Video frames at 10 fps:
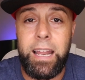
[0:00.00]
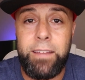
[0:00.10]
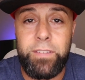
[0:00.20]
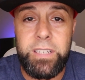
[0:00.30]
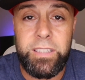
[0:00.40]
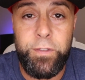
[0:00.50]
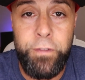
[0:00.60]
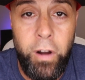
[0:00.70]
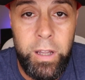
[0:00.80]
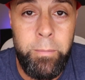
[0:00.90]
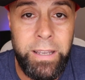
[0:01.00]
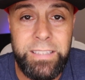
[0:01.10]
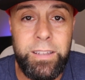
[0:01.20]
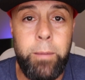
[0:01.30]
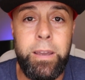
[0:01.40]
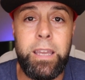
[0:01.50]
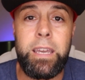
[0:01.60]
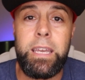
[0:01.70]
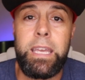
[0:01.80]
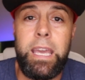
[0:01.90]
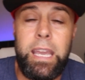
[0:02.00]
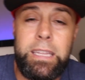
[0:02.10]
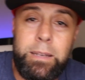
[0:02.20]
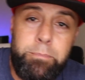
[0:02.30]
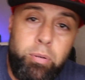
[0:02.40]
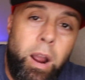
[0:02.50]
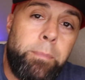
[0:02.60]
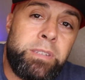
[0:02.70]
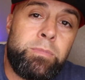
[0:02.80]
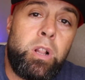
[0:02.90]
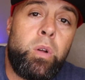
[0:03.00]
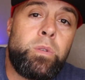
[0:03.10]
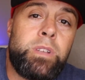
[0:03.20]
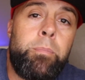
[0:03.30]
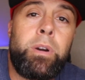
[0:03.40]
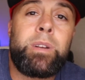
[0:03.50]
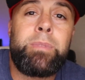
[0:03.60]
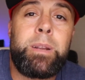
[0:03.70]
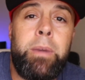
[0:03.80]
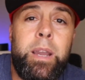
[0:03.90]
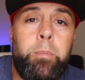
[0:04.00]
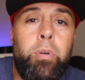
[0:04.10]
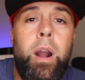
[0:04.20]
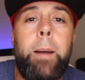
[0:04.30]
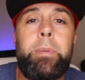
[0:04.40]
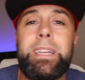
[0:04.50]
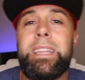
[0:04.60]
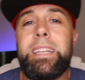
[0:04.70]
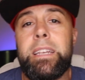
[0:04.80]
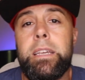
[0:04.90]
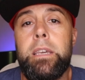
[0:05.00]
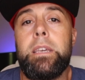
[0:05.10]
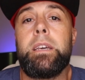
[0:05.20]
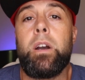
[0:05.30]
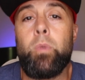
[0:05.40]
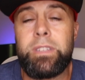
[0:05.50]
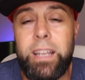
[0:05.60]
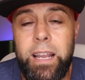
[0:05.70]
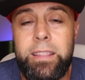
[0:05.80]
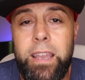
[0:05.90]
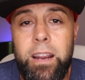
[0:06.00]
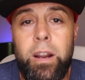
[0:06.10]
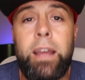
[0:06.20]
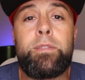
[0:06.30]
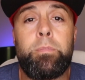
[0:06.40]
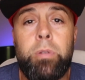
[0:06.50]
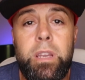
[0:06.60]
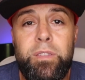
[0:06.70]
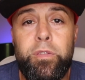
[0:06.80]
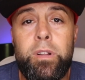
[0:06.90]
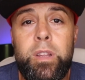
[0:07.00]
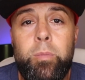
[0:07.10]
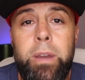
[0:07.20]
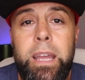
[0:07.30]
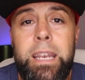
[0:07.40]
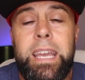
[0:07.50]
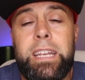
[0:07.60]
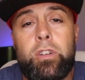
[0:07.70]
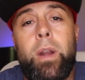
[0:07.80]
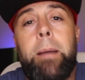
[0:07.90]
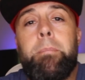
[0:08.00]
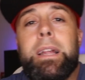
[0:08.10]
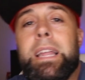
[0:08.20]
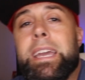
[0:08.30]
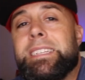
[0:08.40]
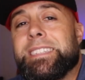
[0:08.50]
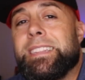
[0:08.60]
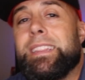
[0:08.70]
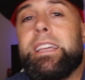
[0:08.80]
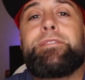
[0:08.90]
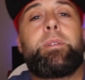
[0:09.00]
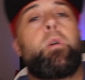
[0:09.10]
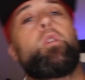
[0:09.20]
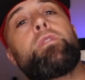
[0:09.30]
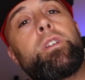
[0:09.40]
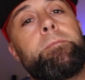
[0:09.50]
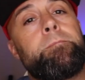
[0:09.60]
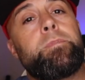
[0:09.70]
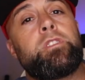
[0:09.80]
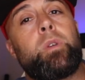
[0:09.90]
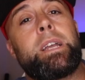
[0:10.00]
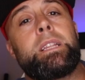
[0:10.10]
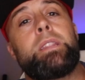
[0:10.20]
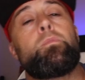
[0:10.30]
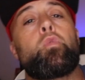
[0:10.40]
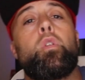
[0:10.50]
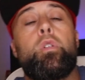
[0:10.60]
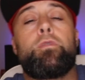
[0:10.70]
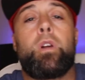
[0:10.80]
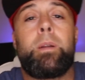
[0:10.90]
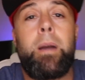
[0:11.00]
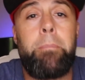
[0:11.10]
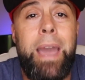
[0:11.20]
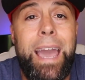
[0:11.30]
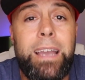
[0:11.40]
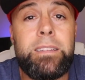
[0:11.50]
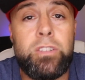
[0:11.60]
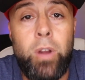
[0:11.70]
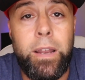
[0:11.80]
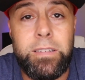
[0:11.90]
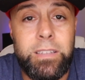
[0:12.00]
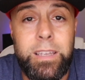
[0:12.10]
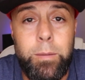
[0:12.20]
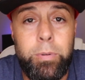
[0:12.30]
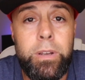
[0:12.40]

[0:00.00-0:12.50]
have to just fall on my stomach and then prop some clothes up under me to make a prop. And then once I got there, I'd have to breathe for a little bit and grab my legs and lift them over so I could roll over onto my back to try to sleep.